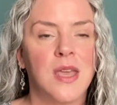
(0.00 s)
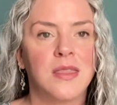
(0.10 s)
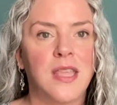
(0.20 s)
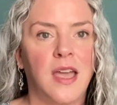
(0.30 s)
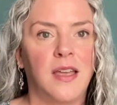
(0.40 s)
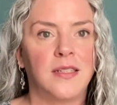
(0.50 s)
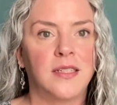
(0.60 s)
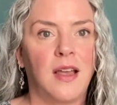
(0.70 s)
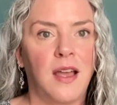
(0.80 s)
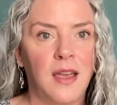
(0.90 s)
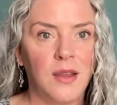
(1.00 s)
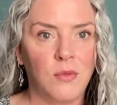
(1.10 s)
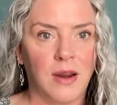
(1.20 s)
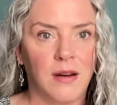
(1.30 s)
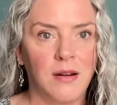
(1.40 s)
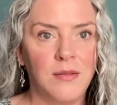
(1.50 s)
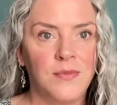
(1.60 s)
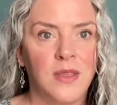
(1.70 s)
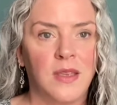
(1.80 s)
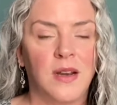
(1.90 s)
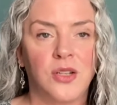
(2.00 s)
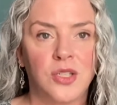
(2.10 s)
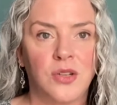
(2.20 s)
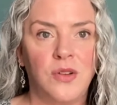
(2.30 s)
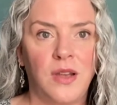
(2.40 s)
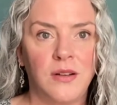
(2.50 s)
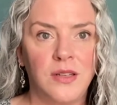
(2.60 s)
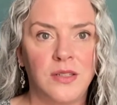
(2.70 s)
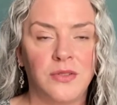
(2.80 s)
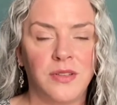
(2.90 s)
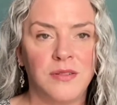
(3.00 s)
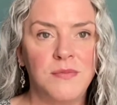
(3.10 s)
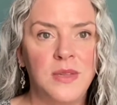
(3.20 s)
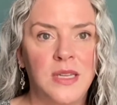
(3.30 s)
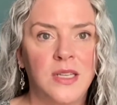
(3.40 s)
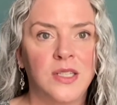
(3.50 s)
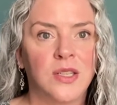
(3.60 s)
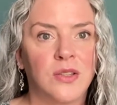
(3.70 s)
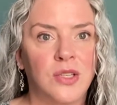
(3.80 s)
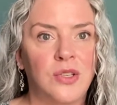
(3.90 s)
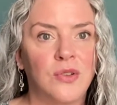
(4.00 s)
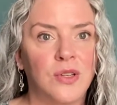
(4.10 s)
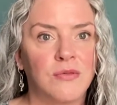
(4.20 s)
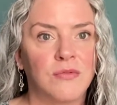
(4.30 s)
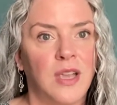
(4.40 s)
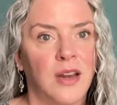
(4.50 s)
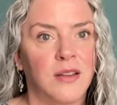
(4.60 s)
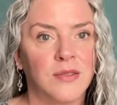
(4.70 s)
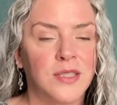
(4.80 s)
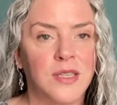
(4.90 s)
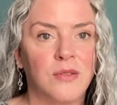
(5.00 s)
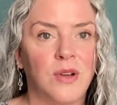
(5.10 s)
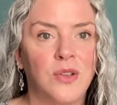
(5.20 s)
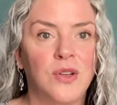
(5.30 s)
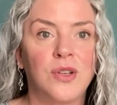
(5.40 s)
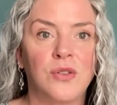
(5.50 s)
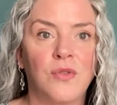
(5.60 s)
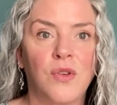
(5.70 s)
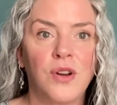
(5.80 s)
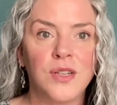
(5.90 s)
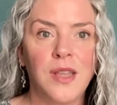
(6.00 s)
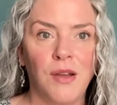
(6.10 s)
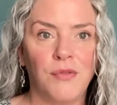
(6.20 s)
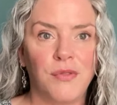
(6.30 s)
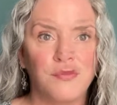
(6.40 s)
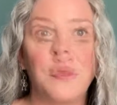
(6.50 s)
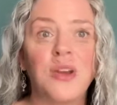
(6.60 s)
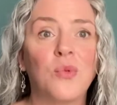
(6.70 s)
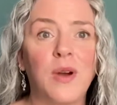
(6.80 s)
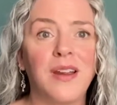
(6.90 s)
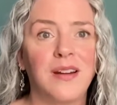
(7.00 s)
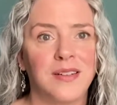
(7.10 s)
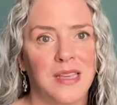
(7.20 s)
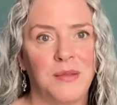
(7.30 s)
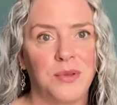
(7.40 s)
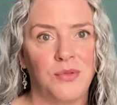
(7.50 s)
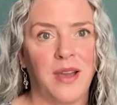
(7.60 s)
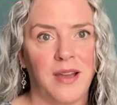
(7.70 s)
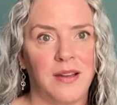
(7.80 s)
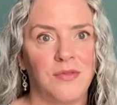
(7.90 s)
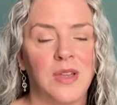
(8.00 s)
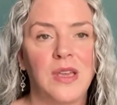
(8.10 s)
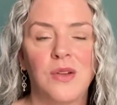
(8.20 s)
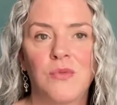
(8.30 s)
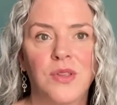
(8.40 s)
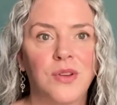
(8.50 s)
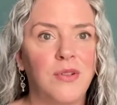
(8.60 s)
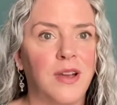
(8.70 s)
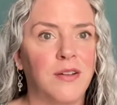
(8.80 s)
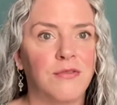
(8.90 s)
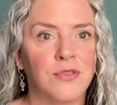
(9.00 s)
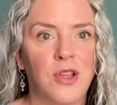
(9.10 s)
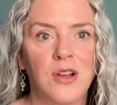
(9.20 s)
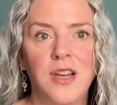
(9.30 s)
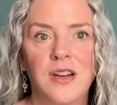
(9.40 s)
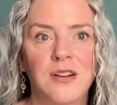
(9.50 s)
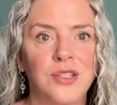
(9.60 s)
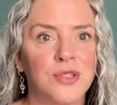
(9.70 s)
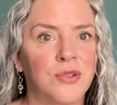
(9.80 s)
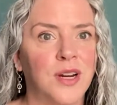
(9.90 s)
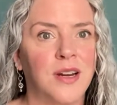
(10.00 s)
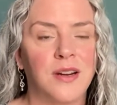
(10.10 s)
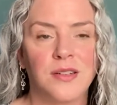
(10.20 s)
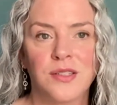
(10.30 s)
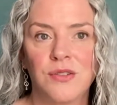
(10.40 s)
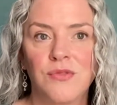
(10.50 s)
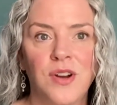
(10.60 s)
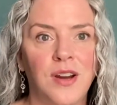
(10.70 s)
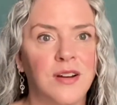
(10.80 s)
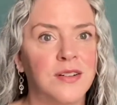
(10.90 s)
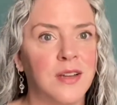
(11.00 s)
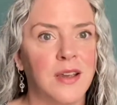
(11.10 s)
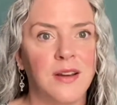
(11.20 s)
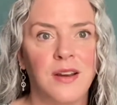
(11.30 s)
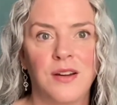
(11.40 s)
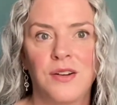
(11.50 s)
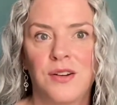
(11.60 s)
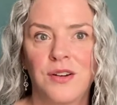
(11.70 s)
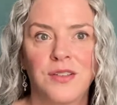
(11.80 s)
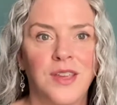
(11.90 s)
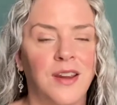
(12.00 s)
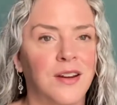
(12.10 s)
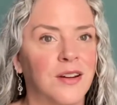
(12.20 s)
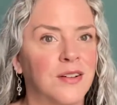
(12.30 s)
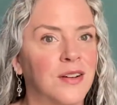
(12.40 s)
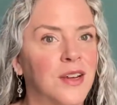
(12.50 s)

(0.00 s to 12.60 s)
that I wear, and I'll show you how to do them so that you can kind of see what you can do for yourself. No matter what hair type you have, whether you have long hair, short hair, silver hair, dyed hair, curly hair,